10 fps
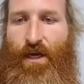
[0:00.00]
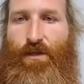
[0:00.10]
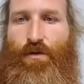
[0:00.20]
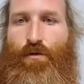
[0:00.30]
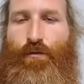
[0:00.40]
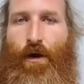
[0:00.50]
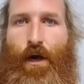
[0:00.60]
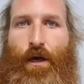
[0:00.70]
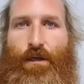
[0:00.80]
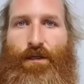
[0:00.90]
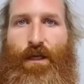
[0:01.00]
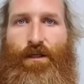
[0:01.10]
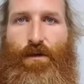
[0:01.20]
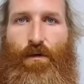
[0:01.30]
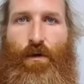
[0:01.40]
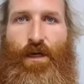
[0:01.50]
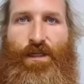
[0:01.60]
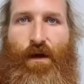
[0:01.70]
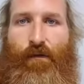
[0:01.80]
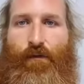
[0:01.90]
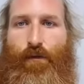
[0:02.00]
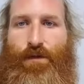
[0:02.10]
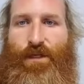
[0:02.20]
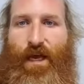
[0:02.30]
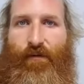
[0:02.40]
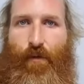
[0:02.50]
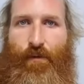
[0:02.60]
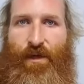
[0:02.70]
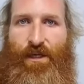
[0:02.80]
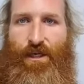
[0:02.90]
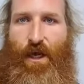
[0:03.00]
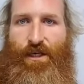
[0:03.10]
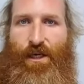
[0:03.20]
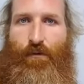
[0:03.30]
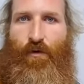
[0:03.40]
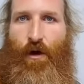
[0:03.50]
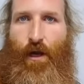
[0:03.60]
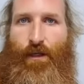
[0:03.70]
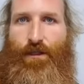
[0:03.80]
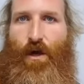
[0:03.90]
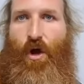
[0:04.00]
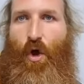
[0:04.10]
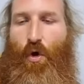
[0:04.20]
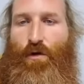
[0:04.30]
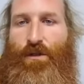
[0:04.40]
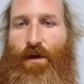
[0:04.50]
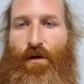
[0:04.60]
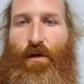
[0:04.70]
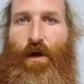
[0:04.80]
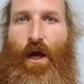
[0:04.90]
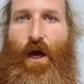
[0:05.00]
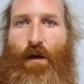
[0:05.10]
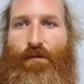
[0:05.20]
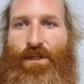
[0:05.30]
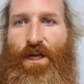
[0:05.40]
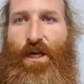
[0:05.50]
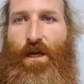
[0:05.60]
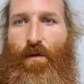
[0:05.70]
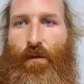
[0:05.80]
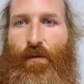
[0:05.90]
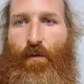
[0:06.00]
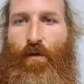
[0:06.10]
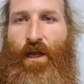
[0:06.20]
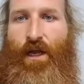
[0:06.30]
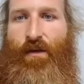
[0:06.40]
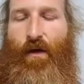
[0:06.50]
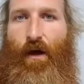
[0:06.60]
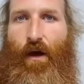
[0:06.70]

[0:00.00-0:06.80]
menstrual products. That's always helpful to have women's hygiene products. Also, senior women will need